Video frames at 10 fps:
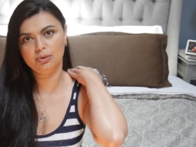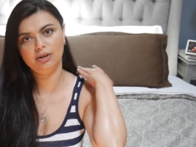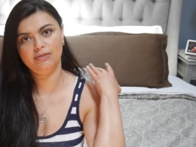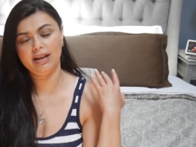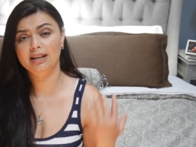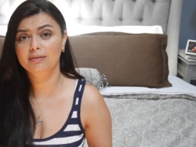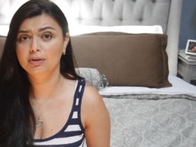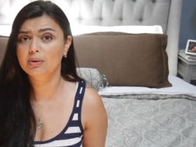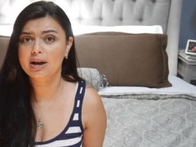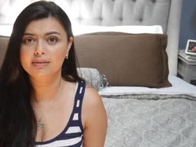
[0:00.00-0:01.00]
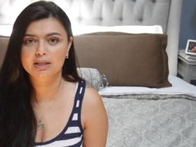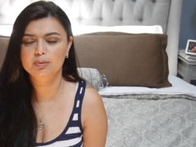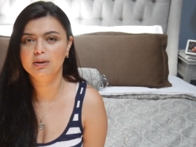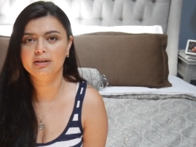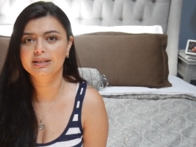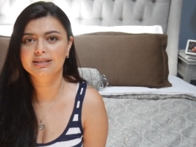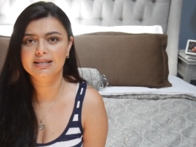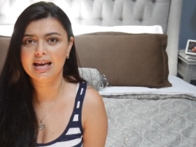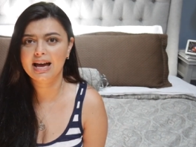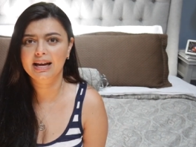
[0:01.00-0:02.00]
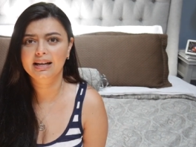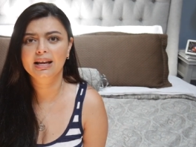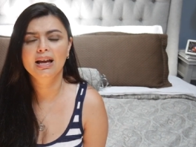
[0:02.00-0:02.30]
or if any of you have experienced that.